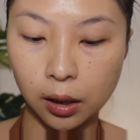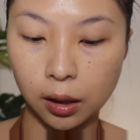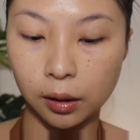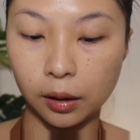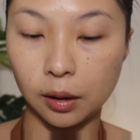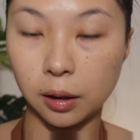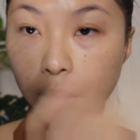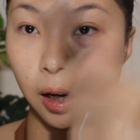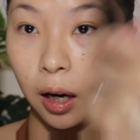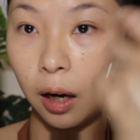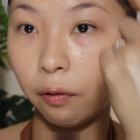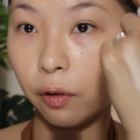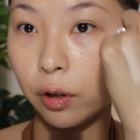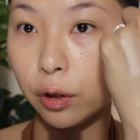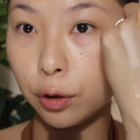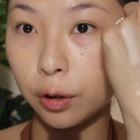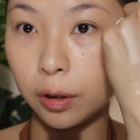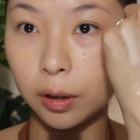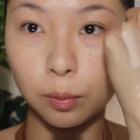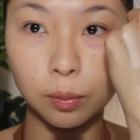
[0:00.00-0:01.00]
The
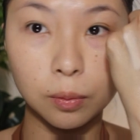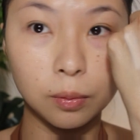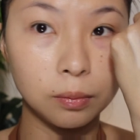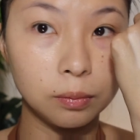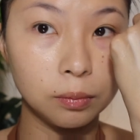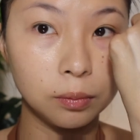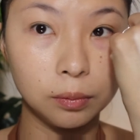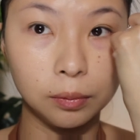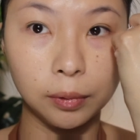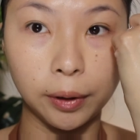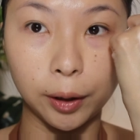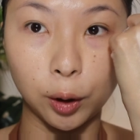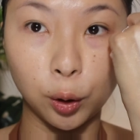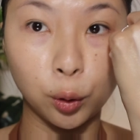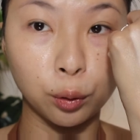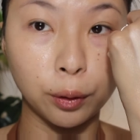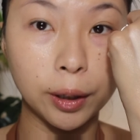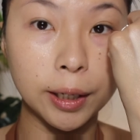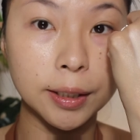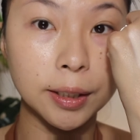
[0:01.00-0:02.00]
coverage is like
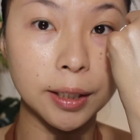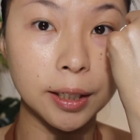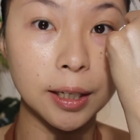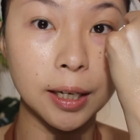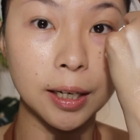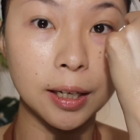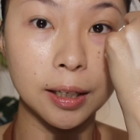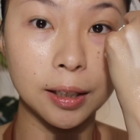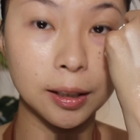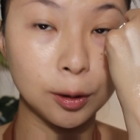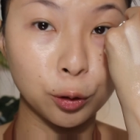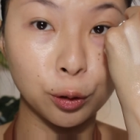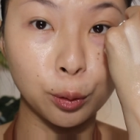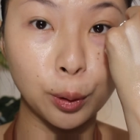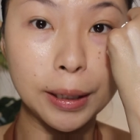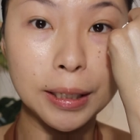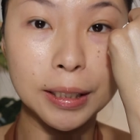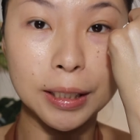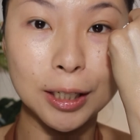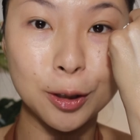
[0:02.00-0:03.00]
crazy
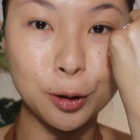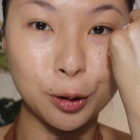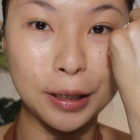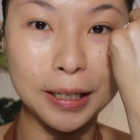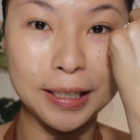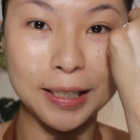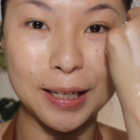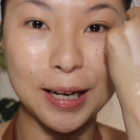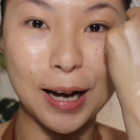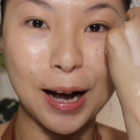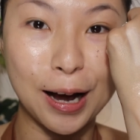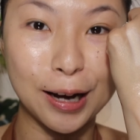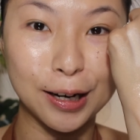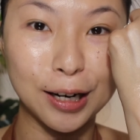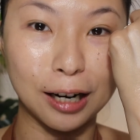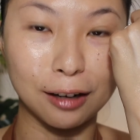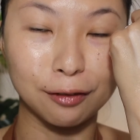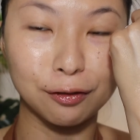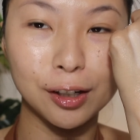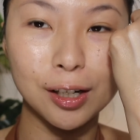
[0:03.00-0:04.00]
high
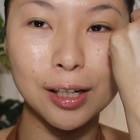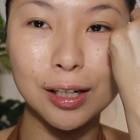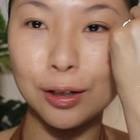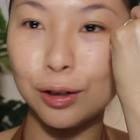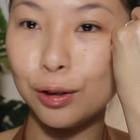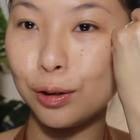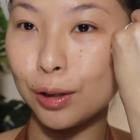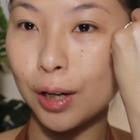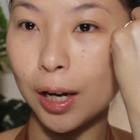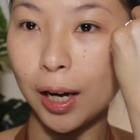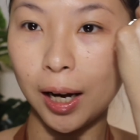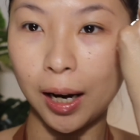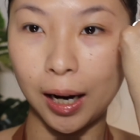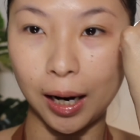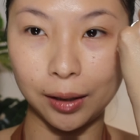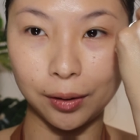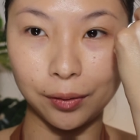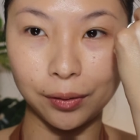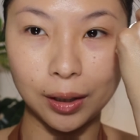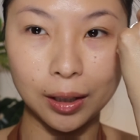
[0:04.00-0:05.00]
coverage.
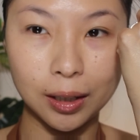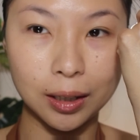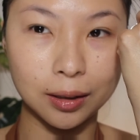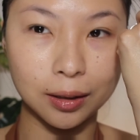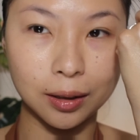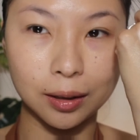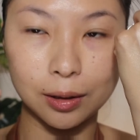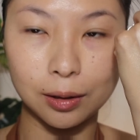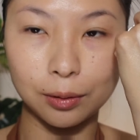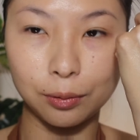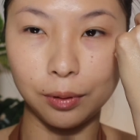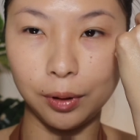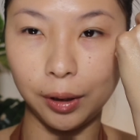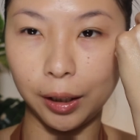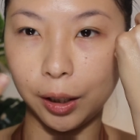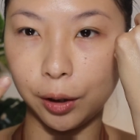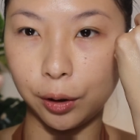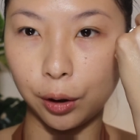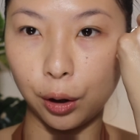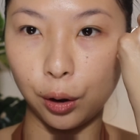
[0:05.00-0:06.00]
I don't think it's gonna really
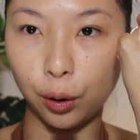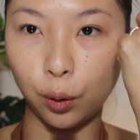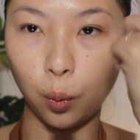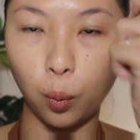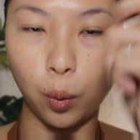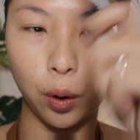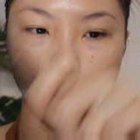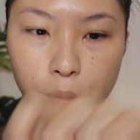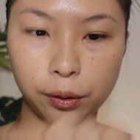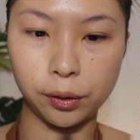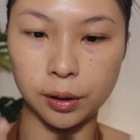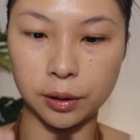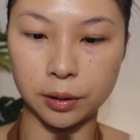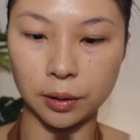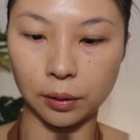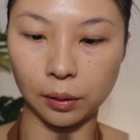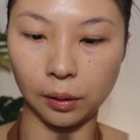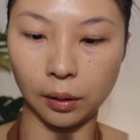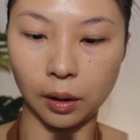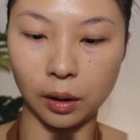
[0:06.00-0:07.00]
go with
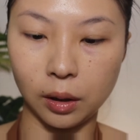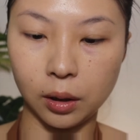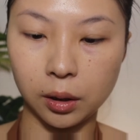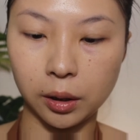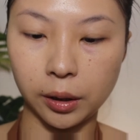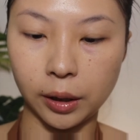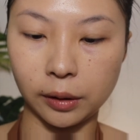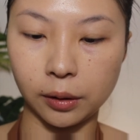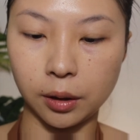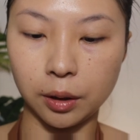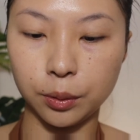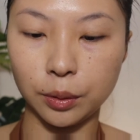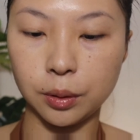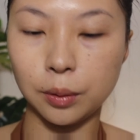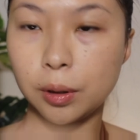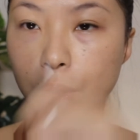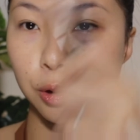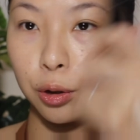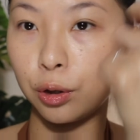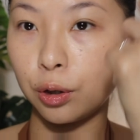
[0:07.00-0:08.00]
this look, and also
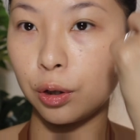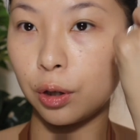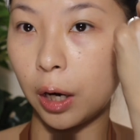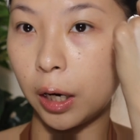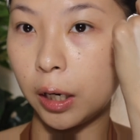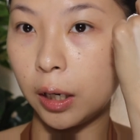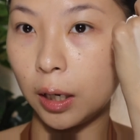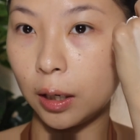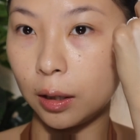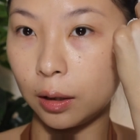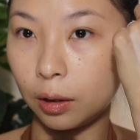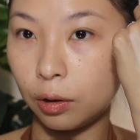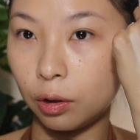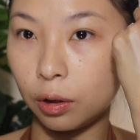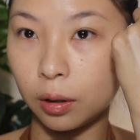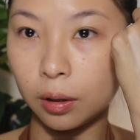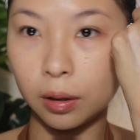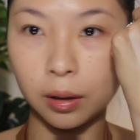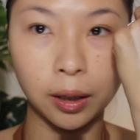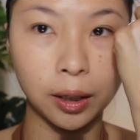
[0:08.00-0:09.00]
the shade is
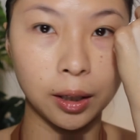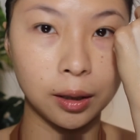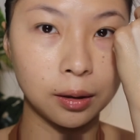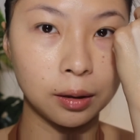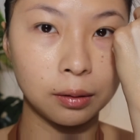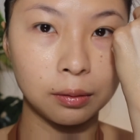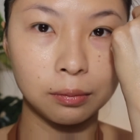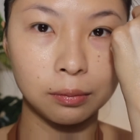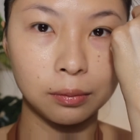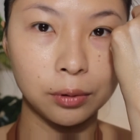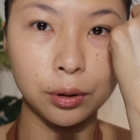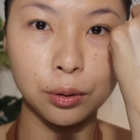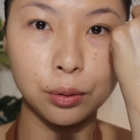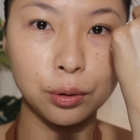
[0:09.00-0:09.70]
just like 2